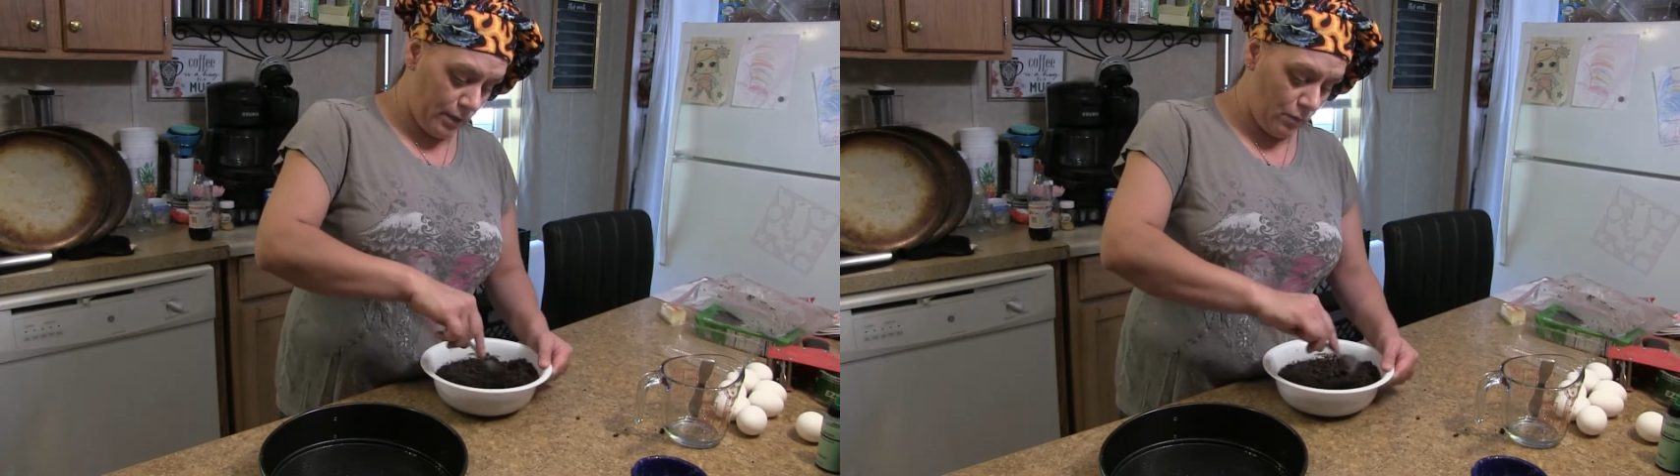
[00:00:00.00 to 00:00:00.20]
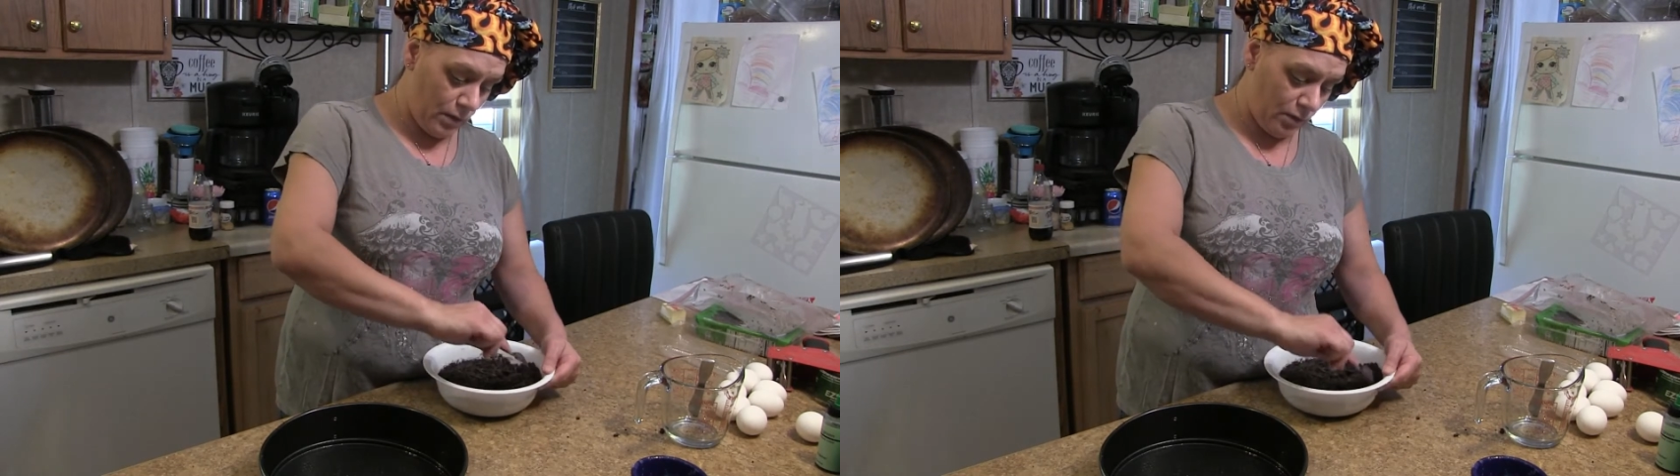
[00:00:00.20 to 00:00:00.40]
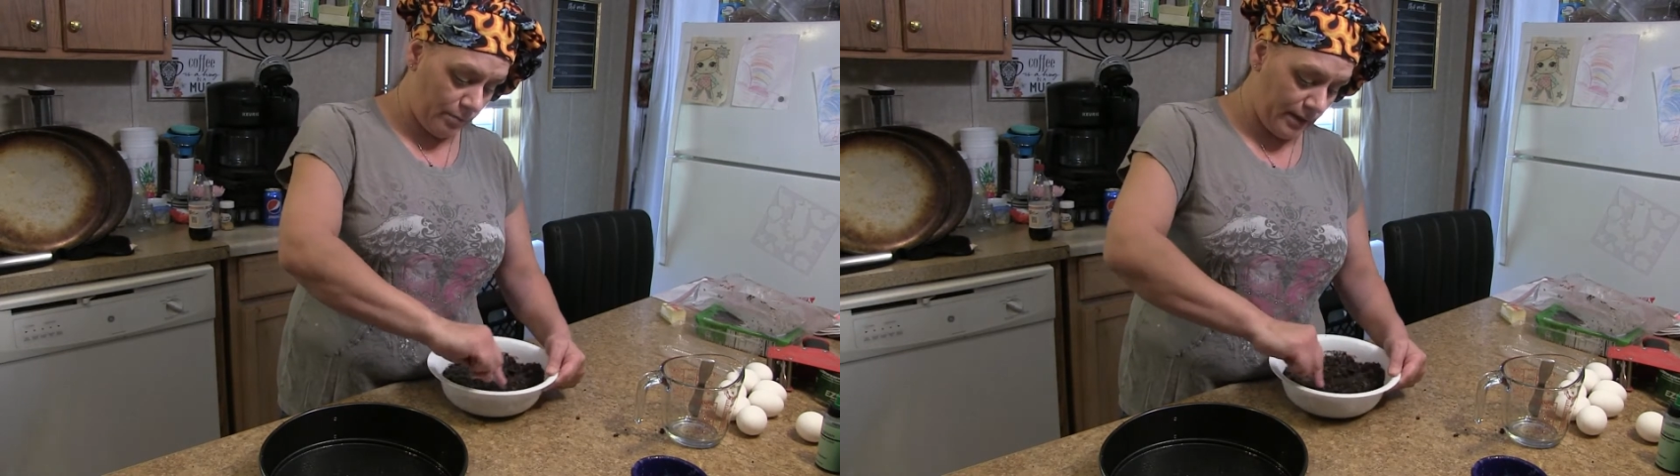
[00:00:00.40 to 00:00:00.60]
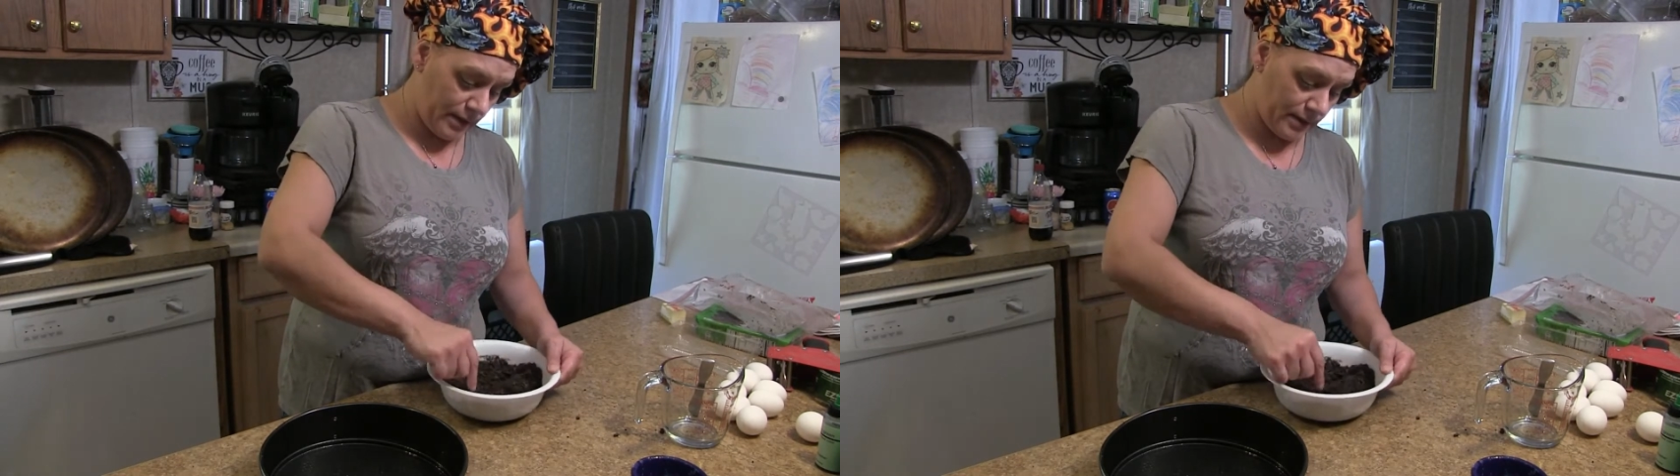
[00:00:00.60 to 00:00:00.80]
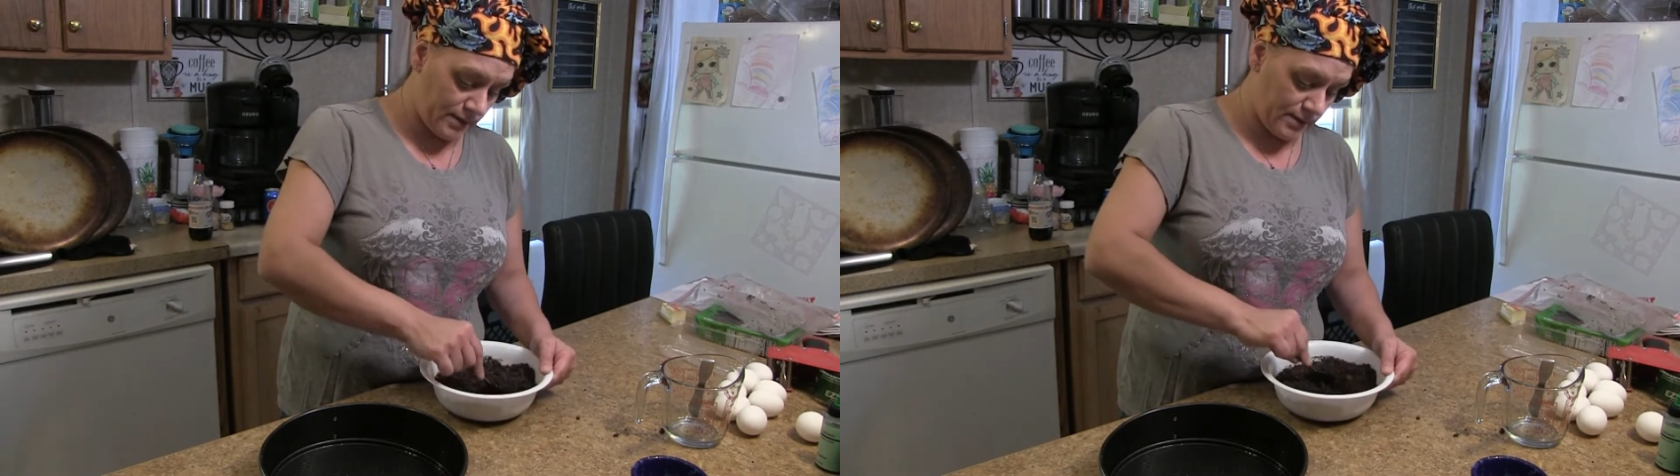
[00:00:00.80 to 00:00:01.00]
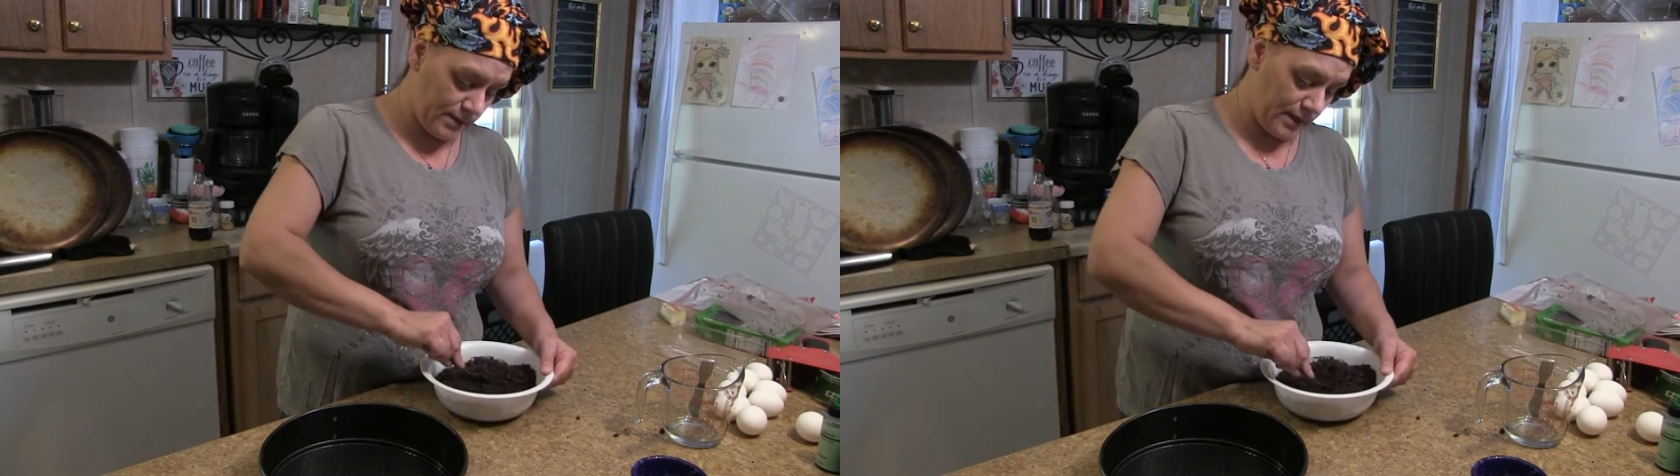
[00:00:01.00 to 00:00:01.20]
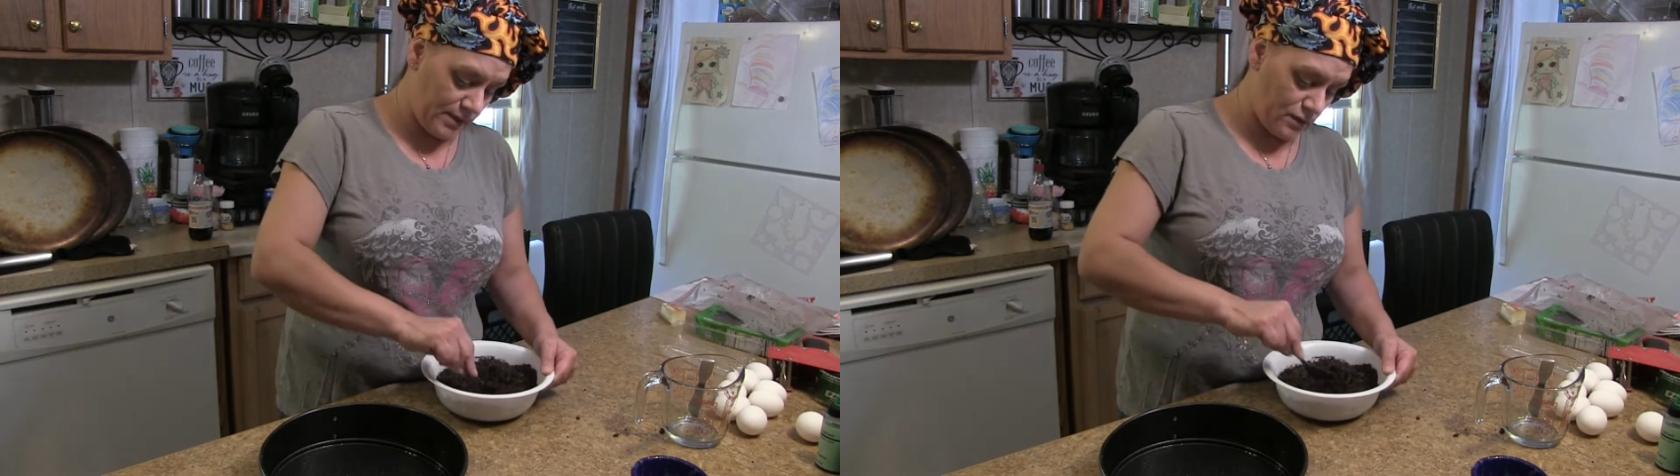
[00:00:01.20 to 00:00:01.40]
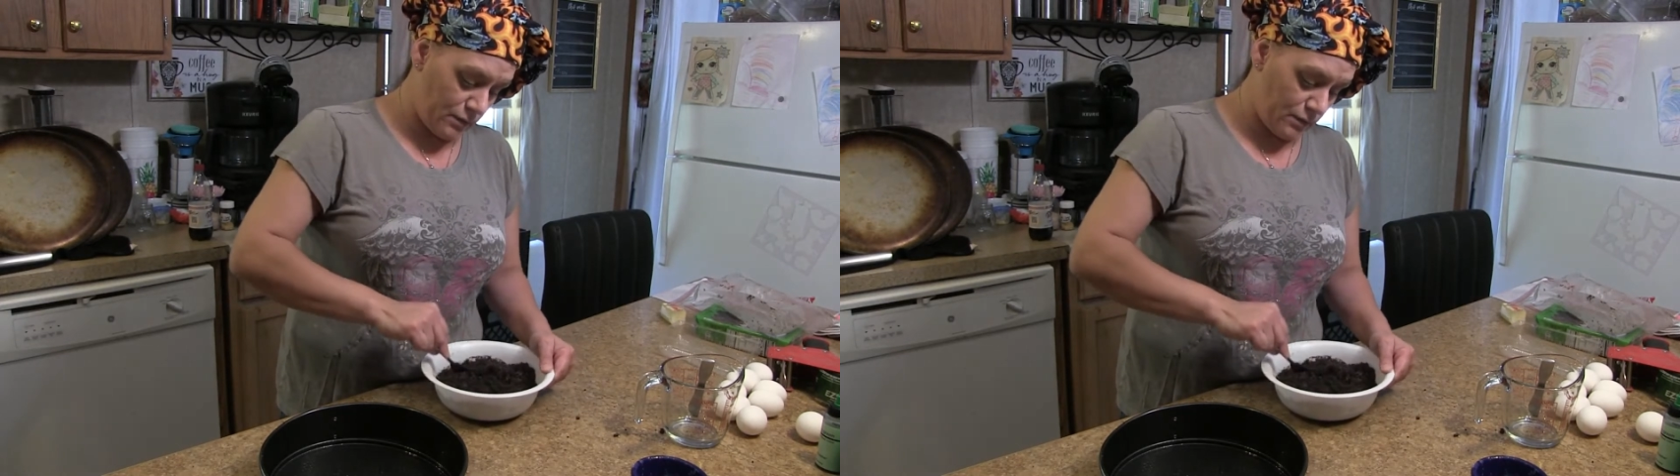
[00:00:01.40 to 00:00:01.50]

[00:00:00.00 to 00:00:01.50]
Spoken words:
well because that is